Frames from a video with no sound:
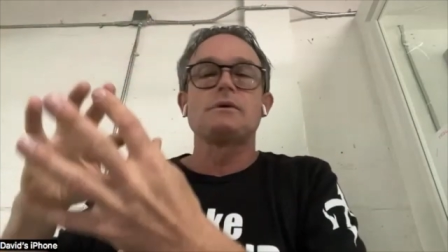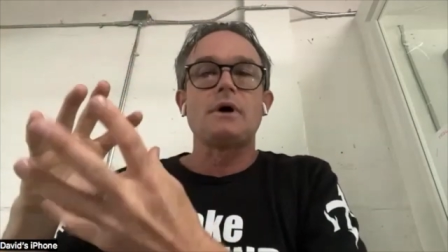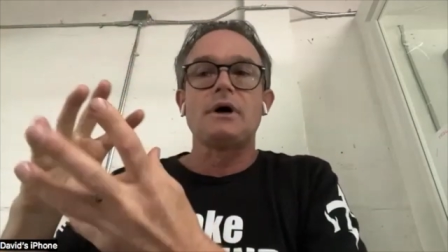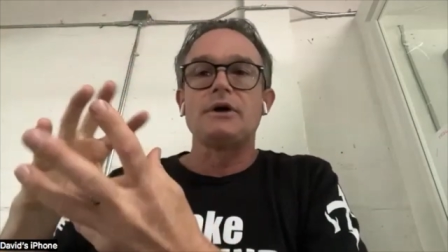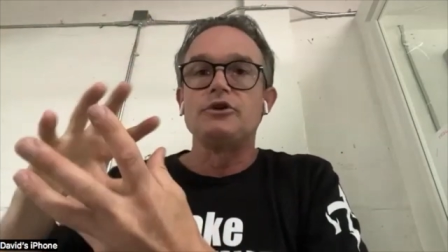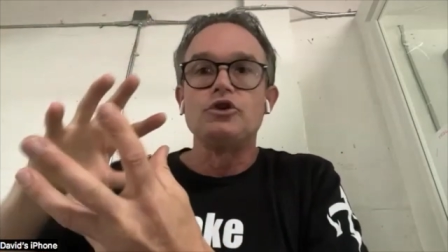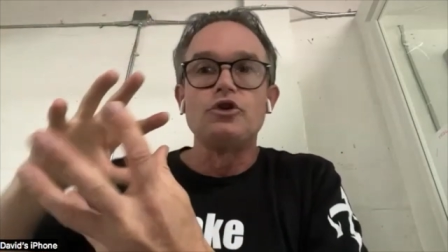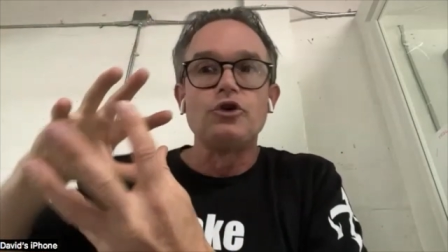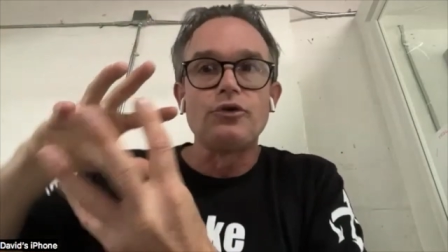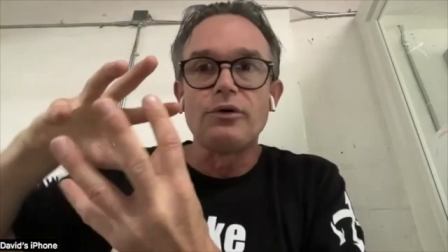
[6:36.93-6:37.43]

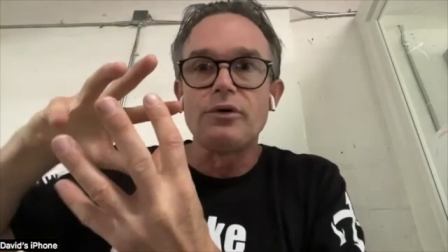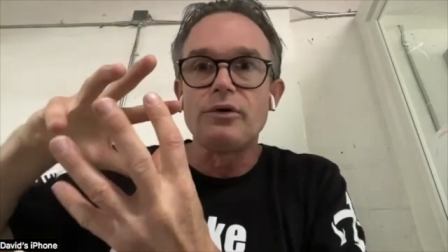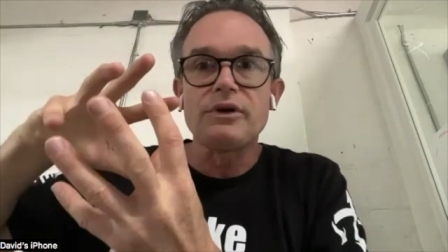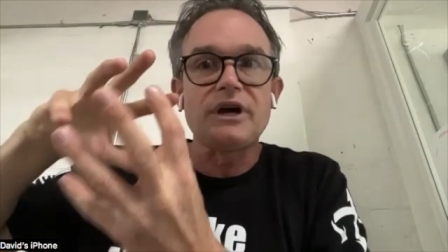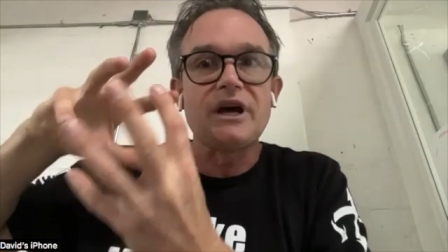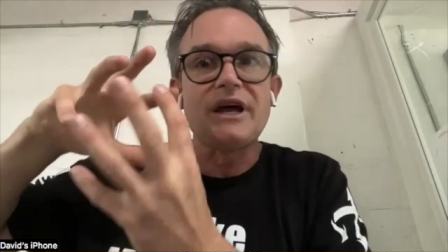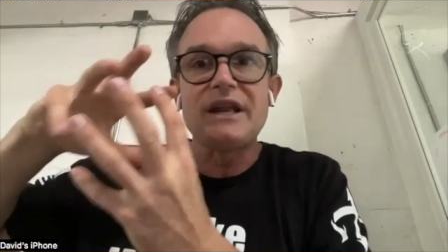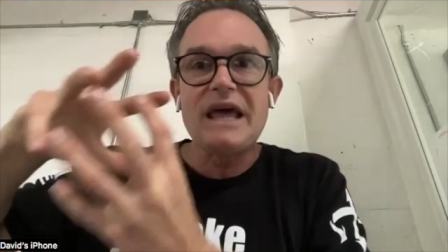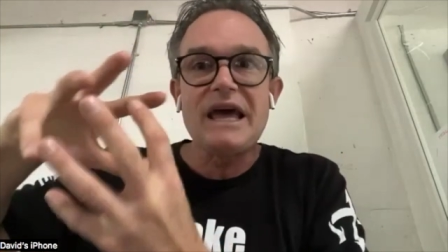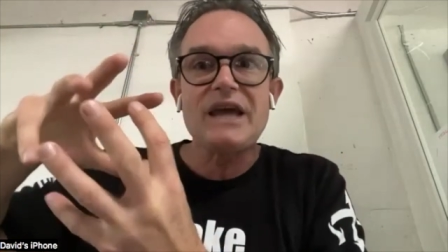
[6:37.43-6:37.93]
a neural
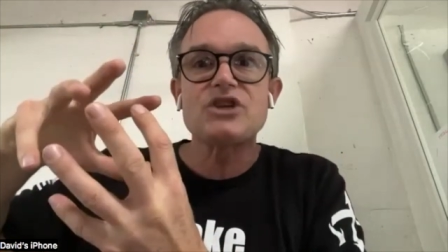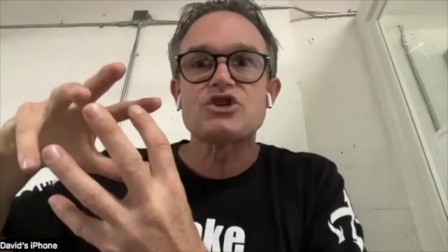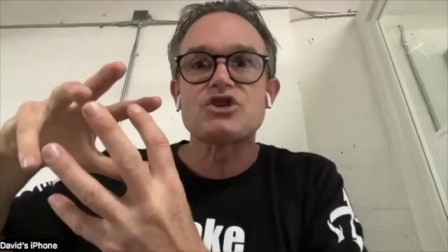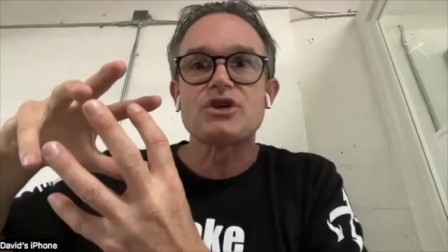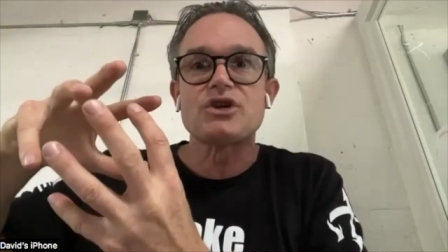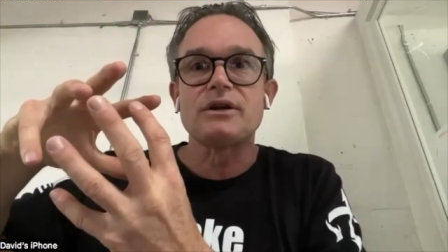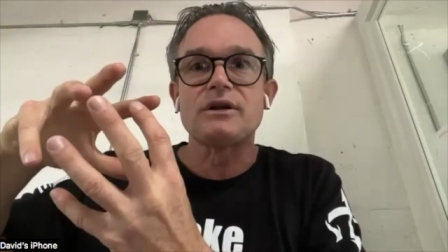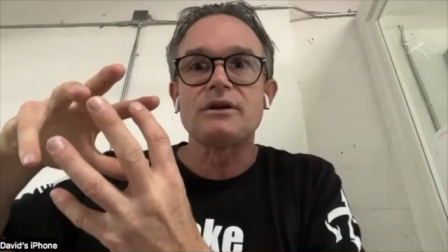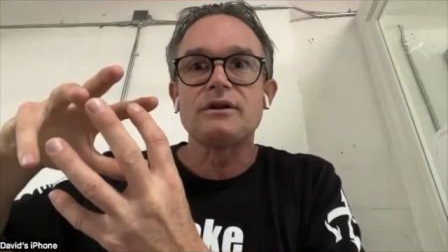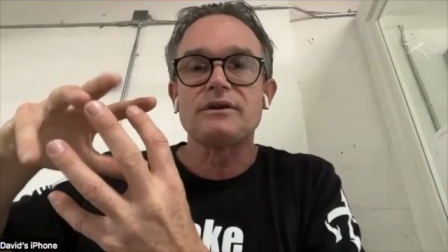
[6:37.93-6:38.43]

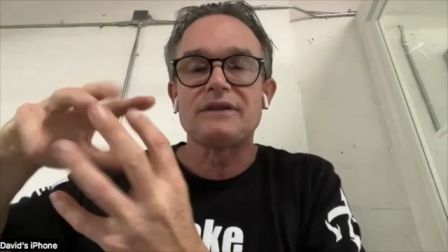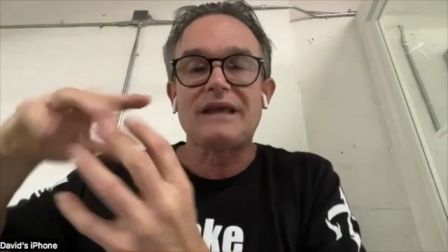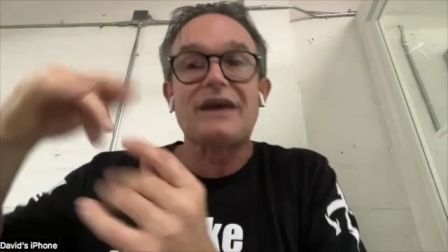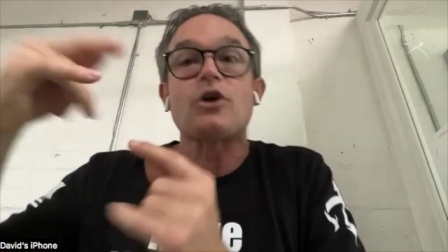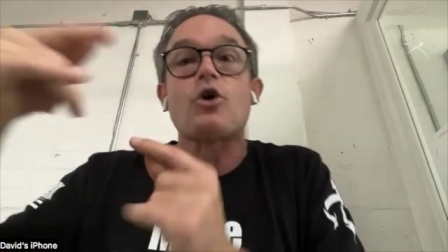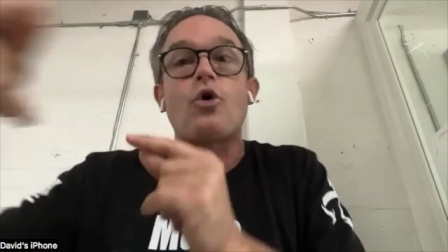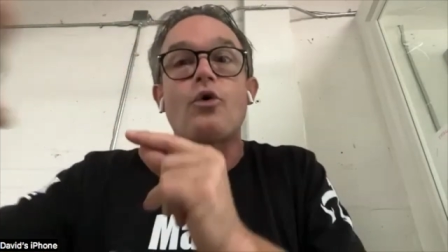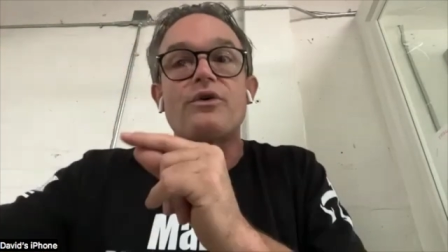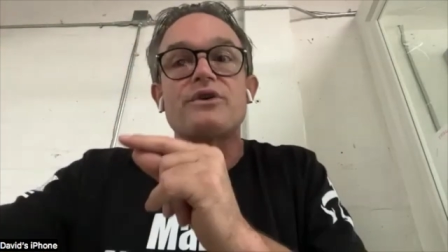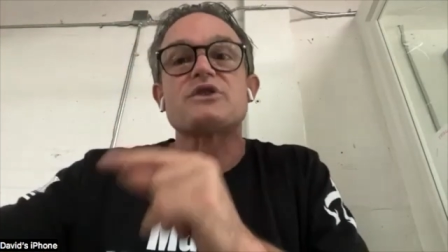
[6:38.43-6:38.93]
connection that
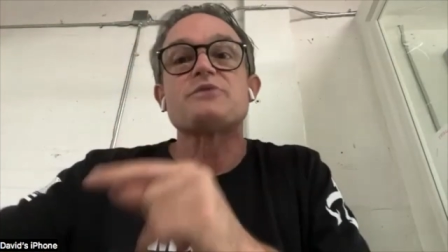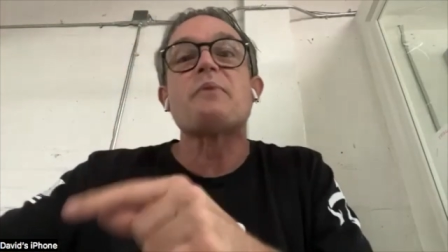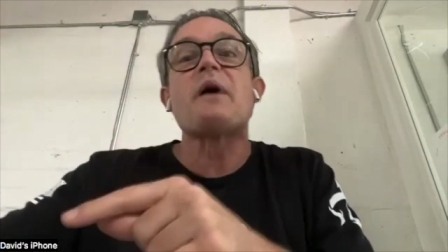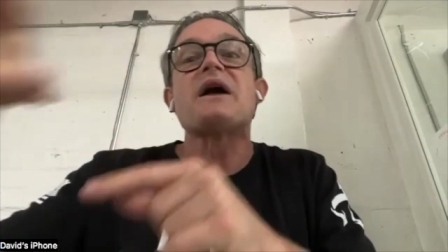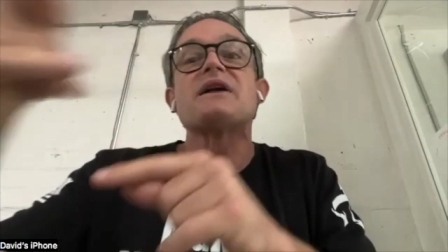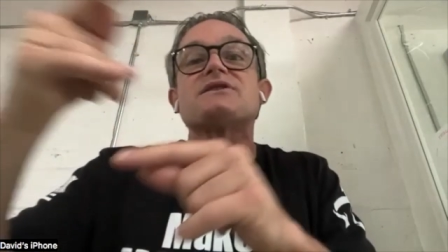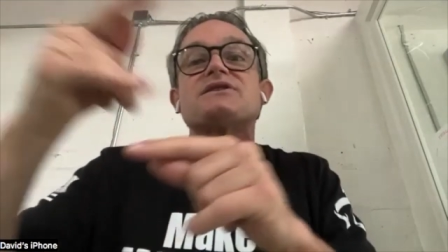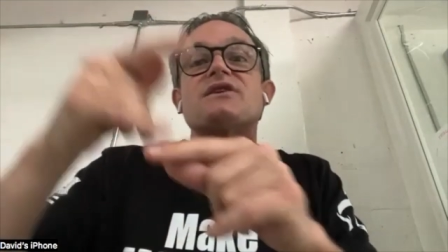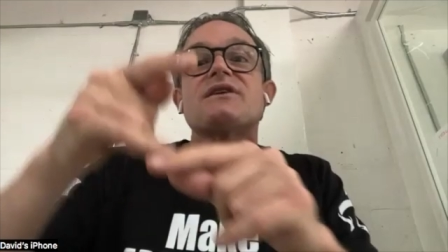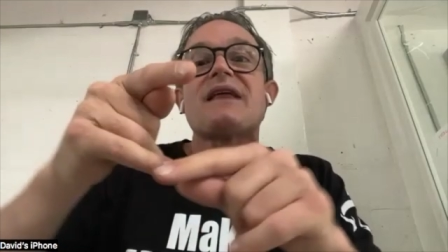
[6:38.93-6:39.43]

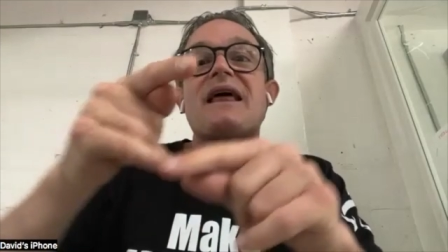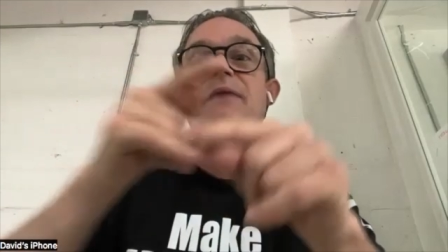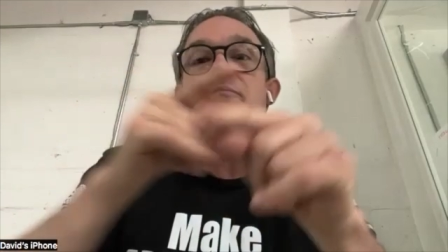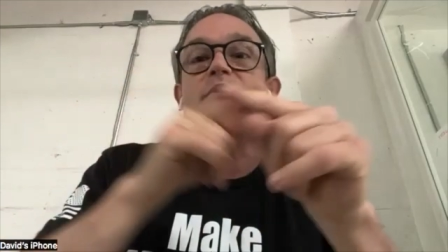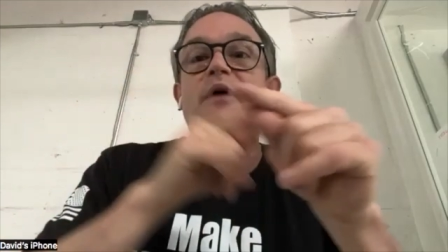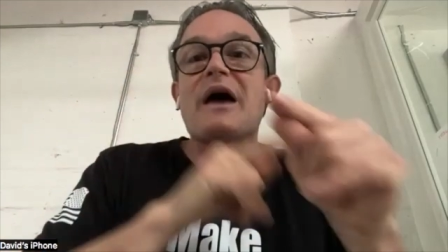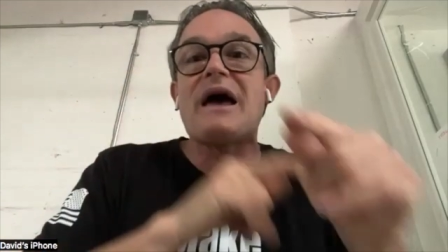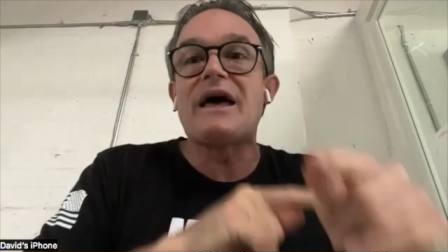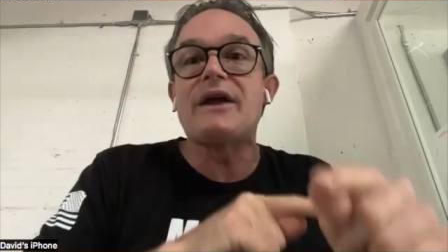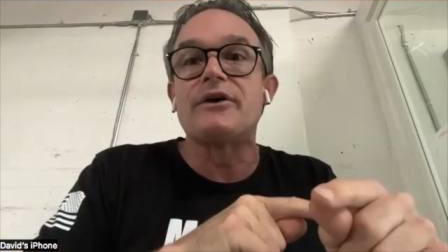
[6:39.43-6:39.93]
corresponds to that
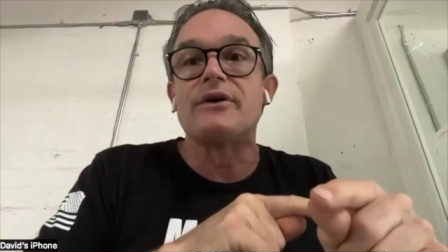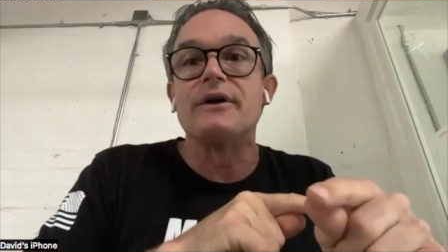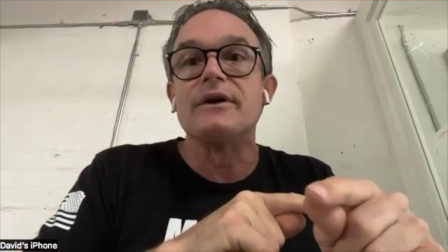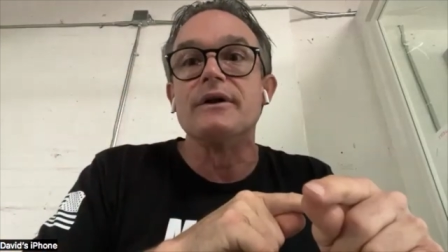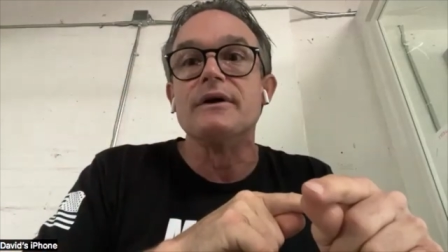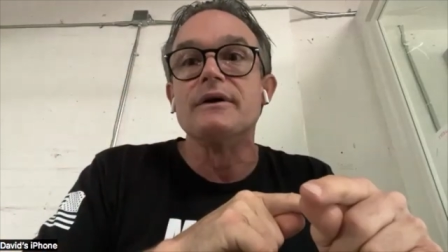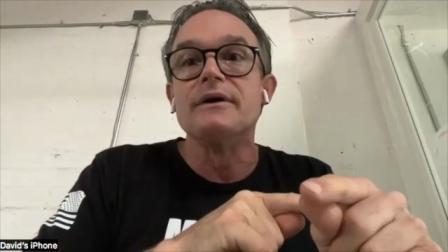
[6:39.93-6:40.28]
pattern.